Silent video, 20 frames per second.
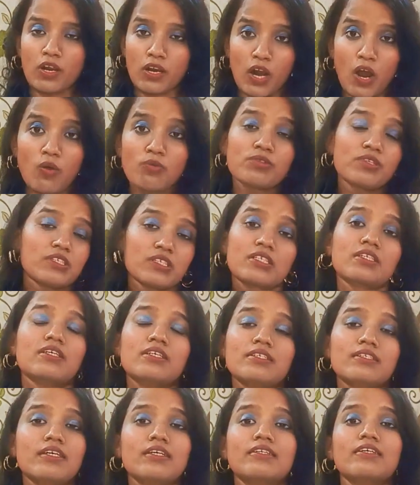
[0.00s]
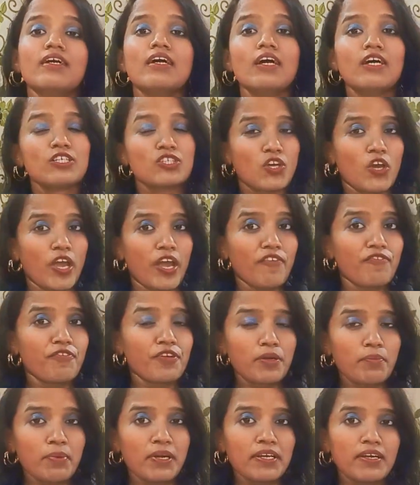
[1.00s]
are around this skill set. So
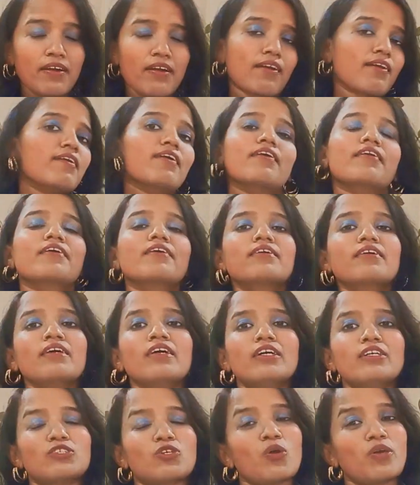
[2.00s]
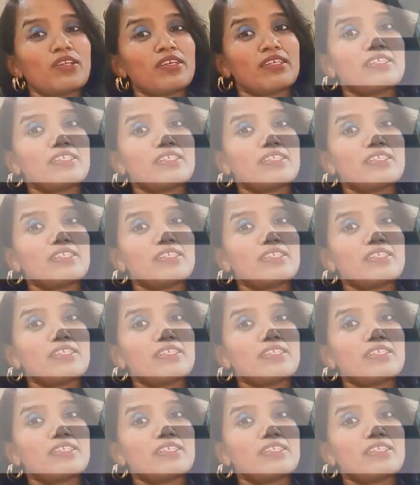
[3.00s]
everybody are learning. So